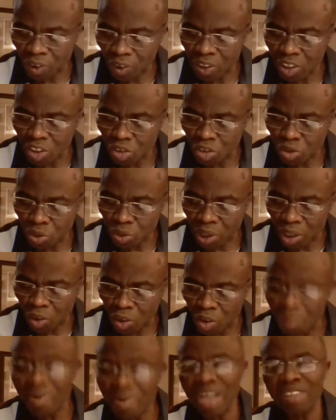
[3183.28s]
for Israel.
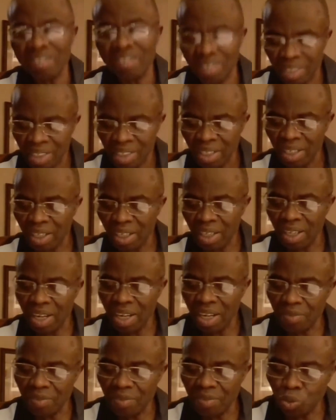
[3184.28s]
Romans
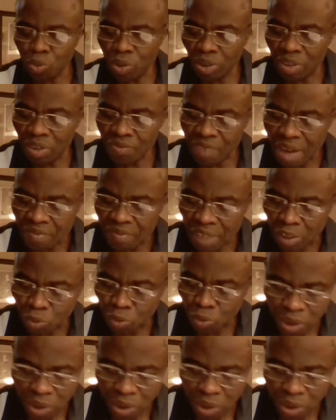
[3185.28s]
eleven, twenty-five and